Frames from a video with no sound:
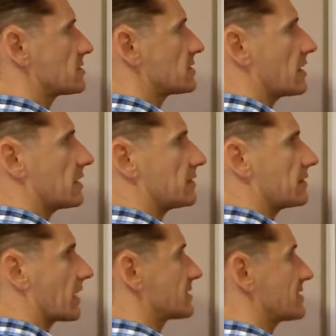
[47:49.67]
there,
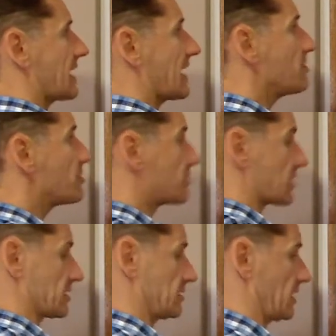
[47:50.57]
inductors, everything
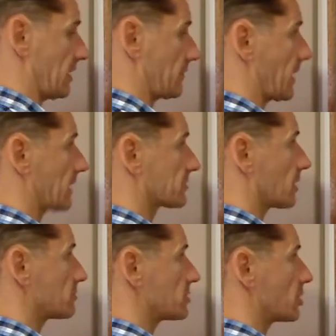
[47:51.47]
is there at time
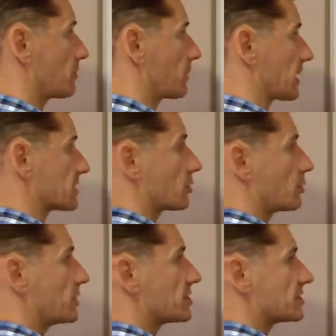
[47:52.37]
0 plus. So we
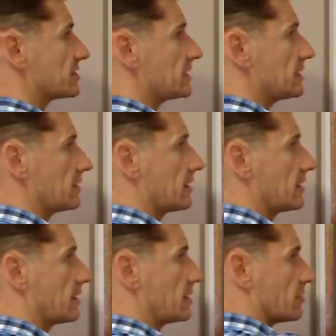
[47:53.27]
just need
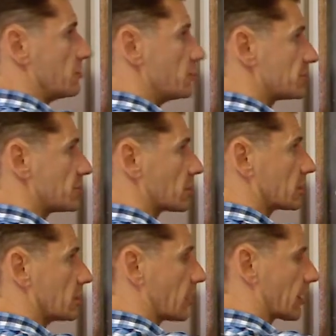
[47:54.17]
this circuit
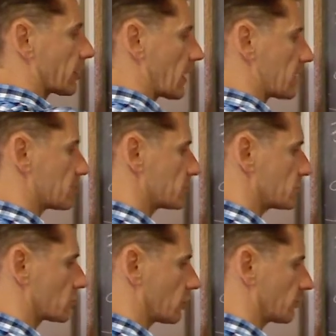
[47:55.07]
diagram to
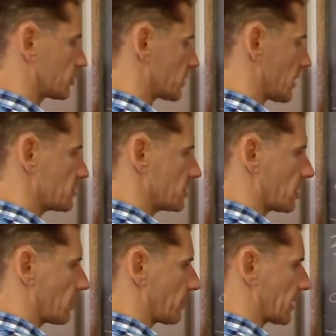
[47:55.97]
solve for time 0
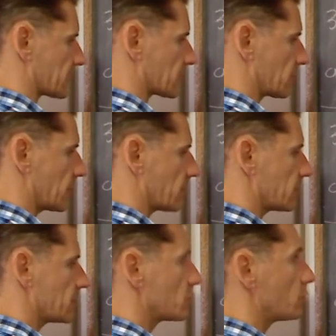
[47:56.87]
plus. So we don't
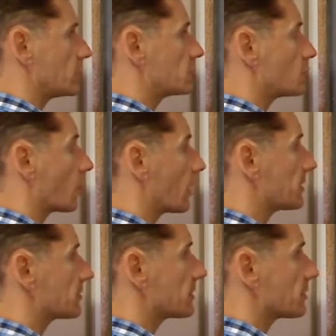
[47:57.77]
need to redraw
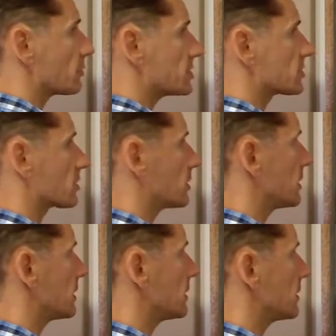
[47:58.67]
anything. We're just going to
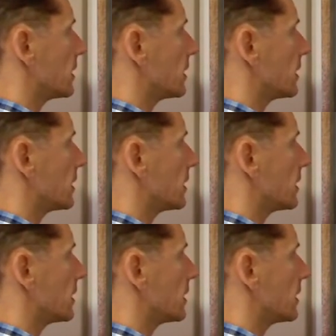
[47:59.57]
need